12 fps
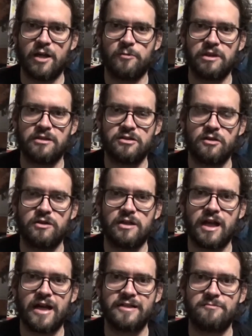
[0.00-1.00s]
going to show you
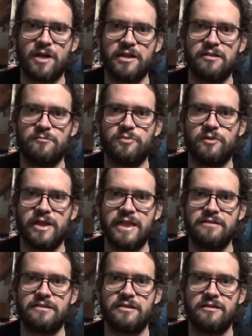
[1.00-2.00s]
guys my
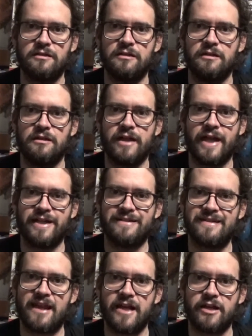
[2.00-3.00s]
complete and
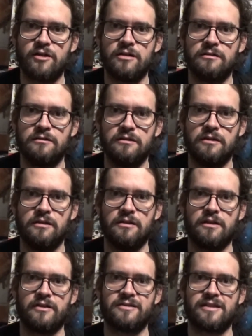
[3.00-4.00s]
entire
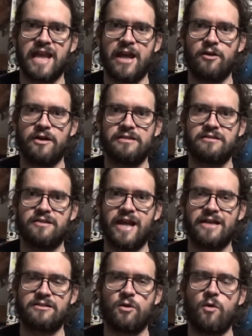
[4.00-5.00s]
scary
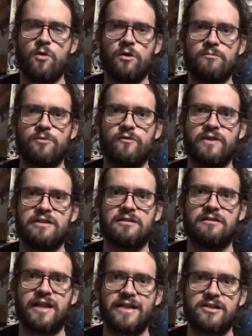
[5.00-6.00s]
slash horror movie
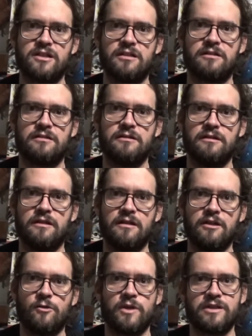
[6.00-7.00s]
collection,
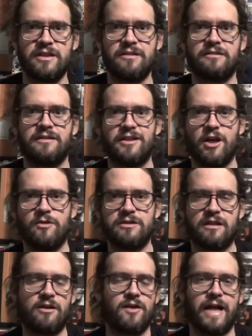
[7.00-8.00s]
which is, you know, it's
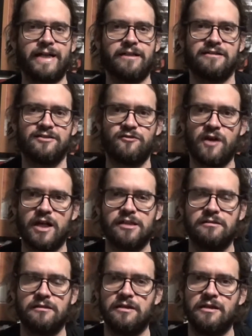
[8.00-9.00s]
alright, it's fine,
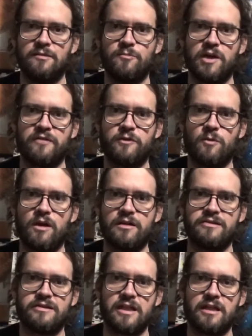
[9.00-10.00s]
but if you want to
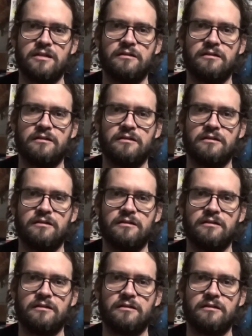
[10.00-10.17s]
see